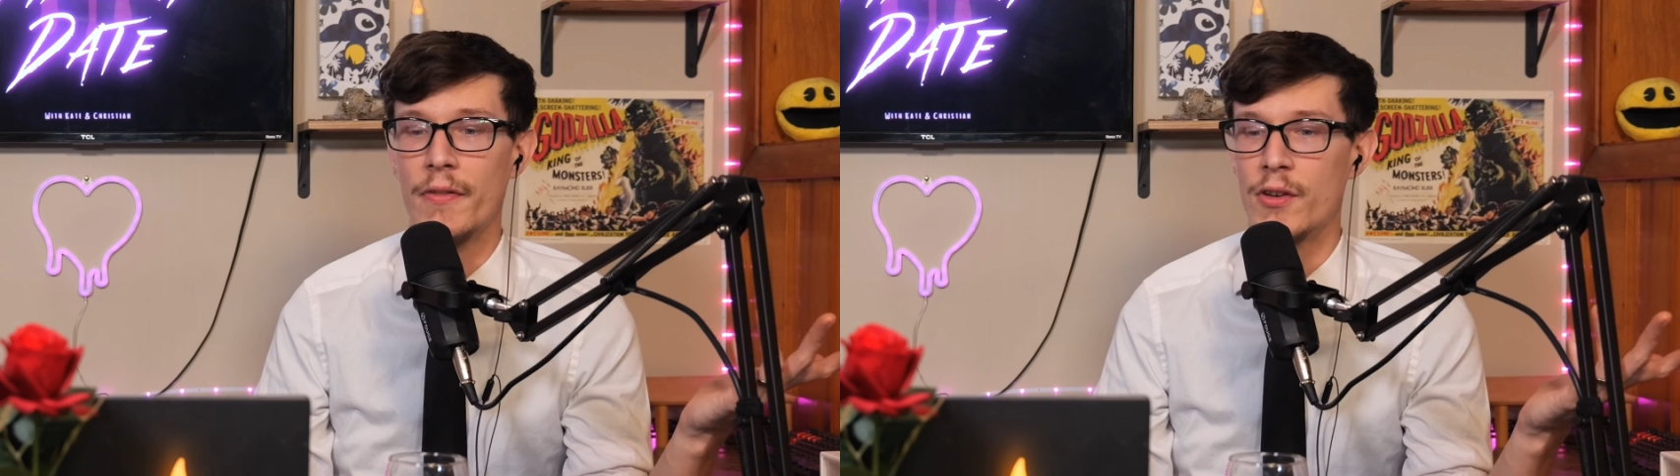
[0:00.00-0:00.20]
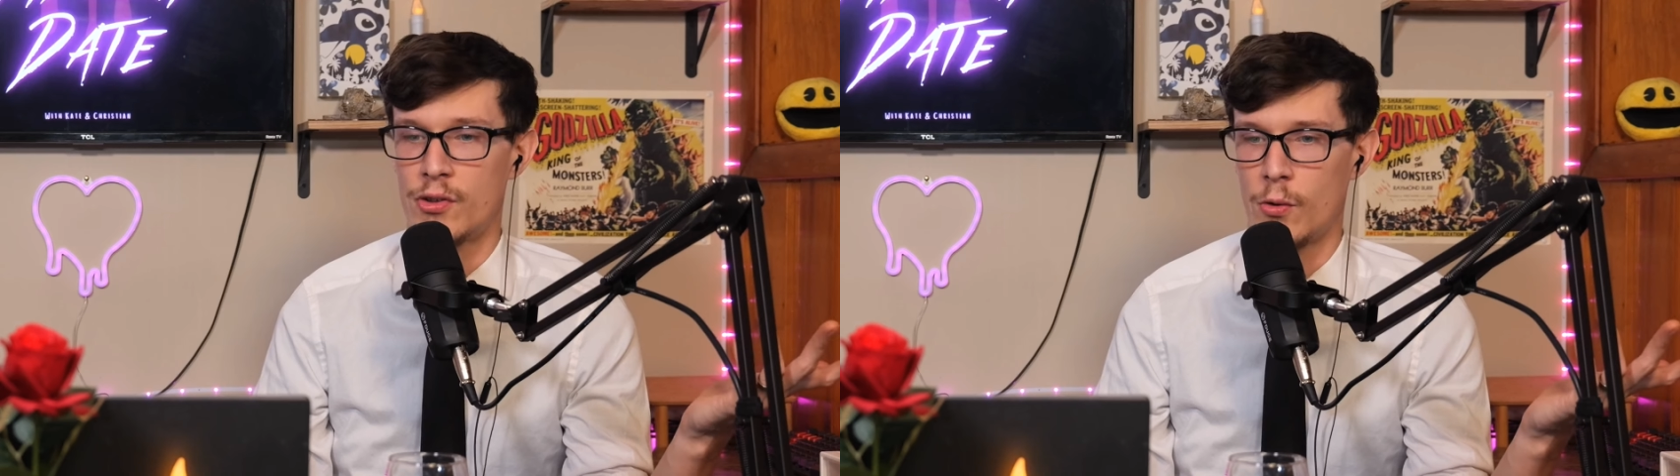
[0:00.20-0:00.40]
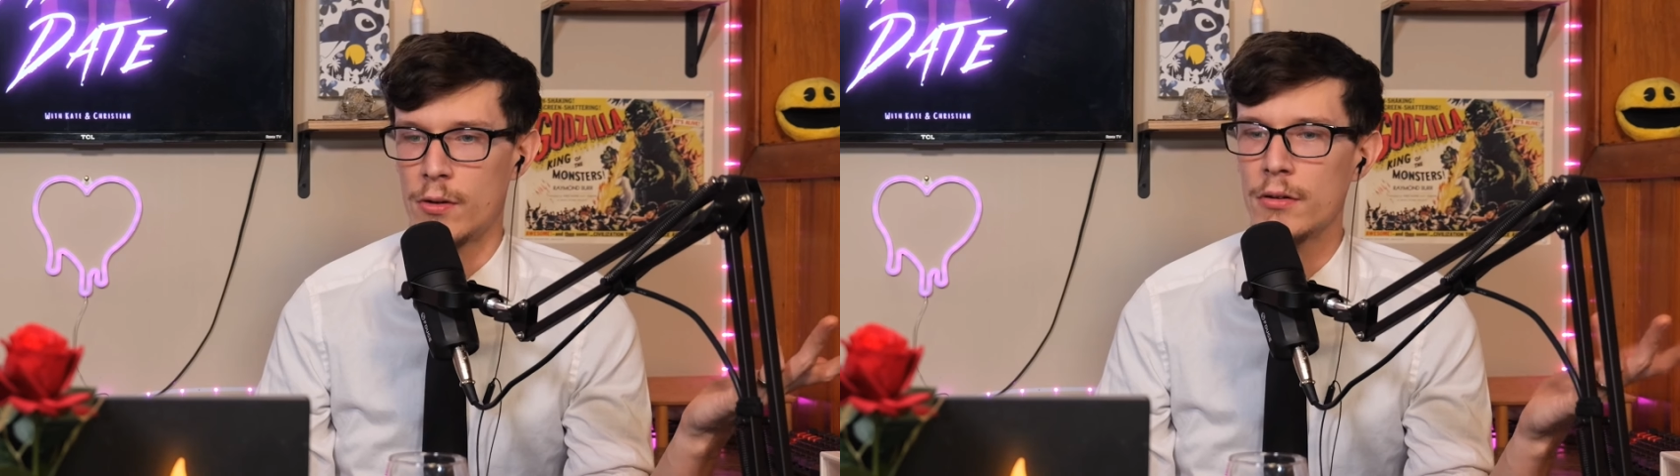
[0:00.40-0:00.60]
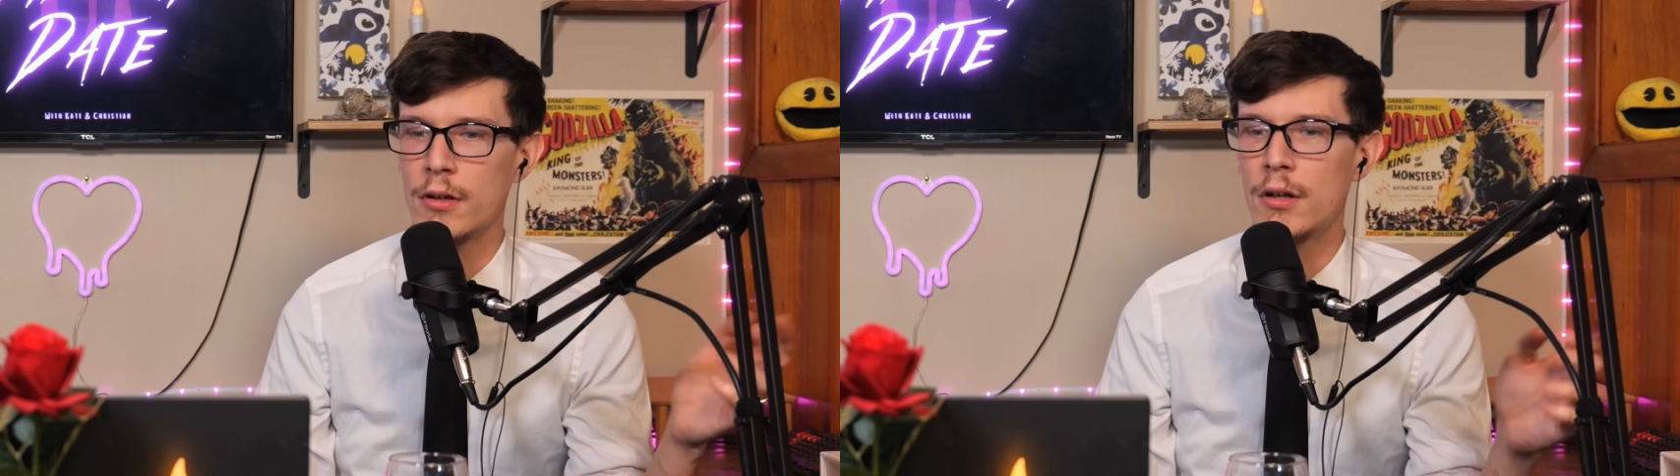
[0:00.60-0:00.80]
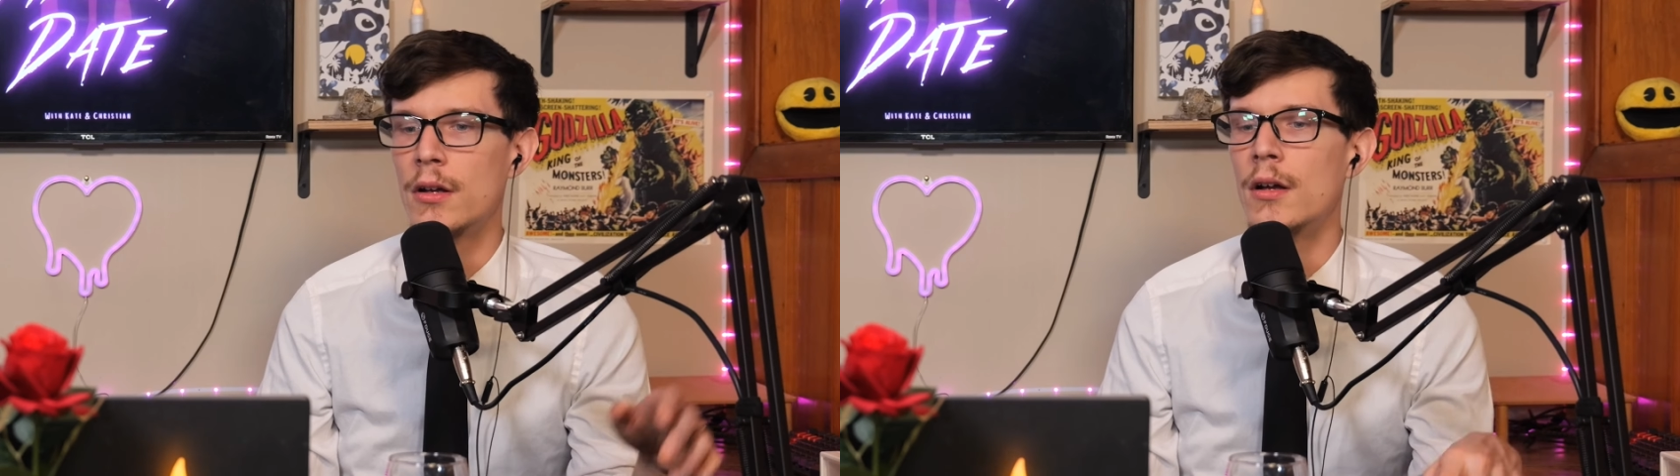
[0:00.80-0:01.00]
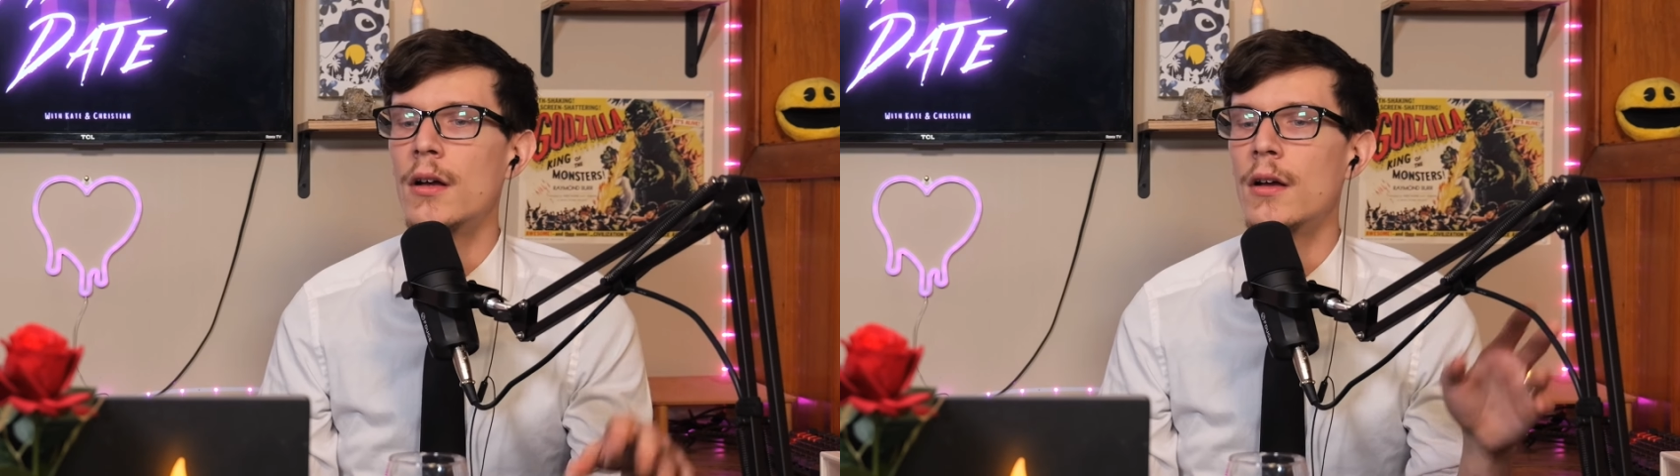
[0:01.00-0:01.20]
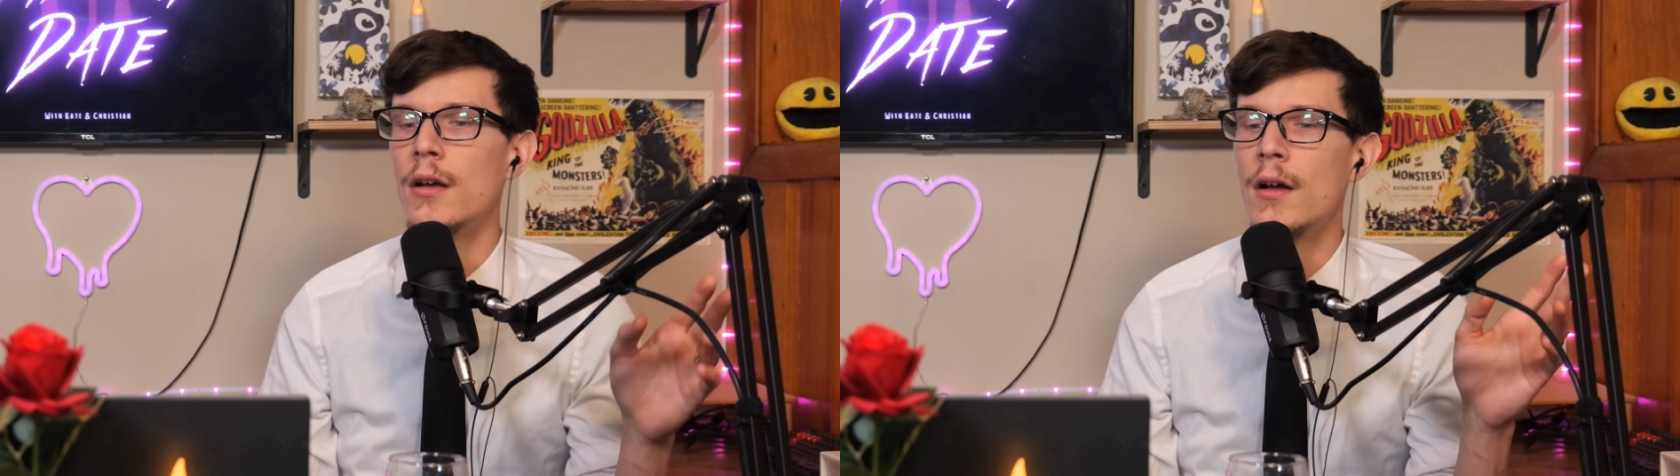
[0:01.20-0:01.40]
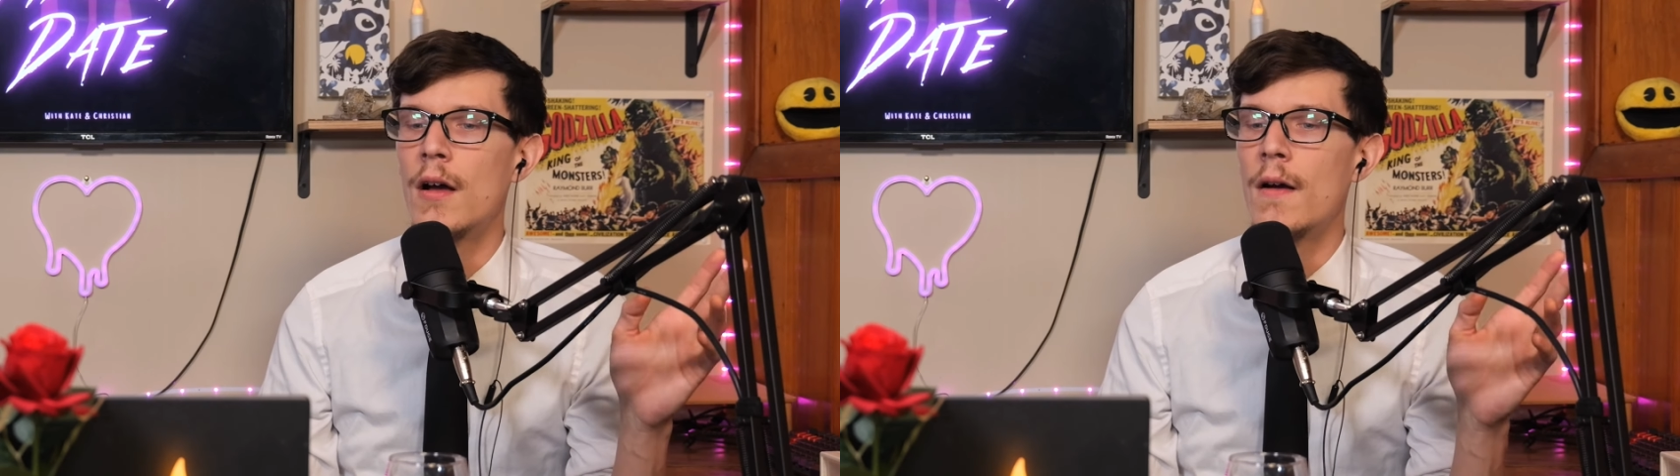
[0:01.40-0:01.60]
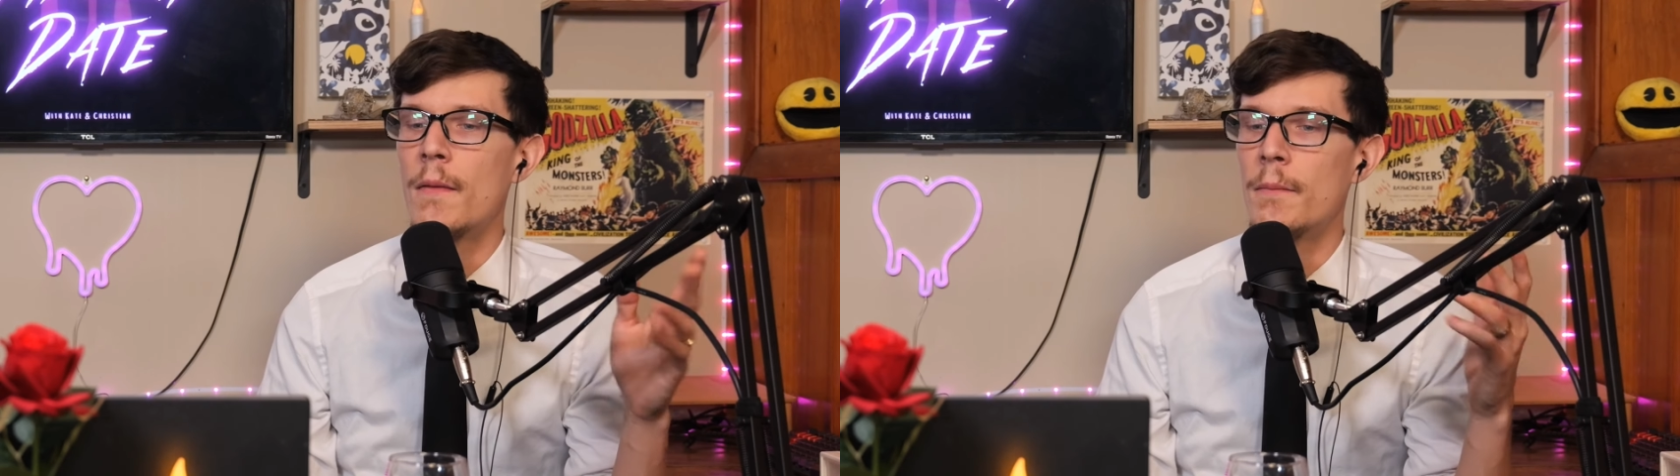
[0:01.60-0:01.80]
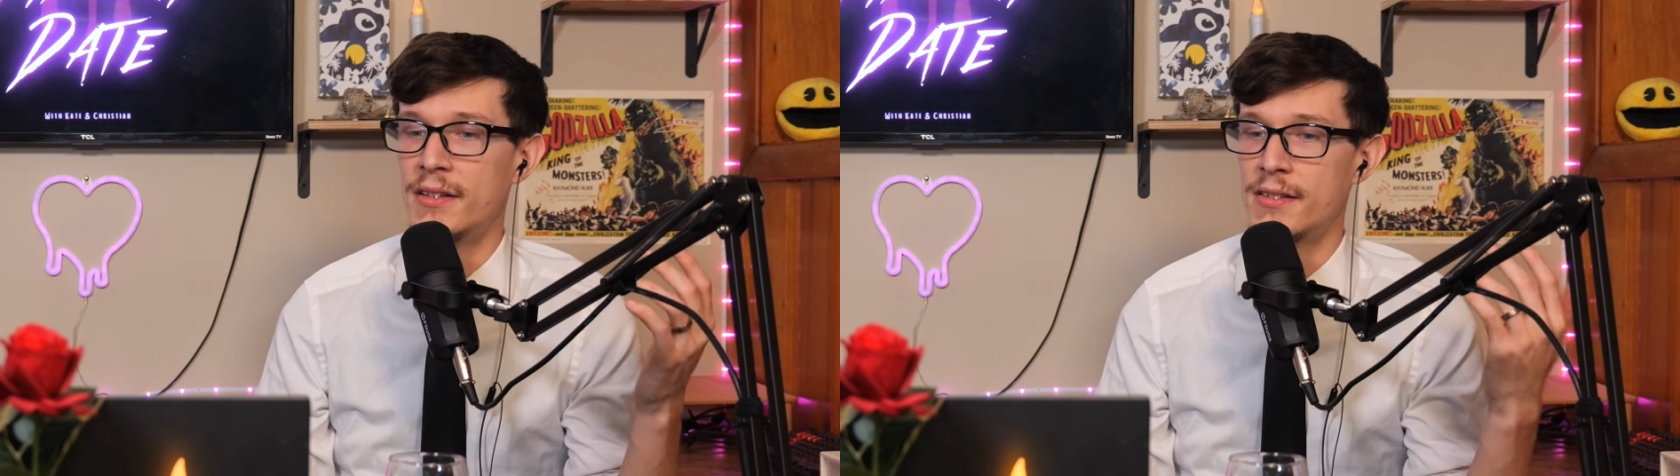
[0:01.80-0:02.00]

and the sort. But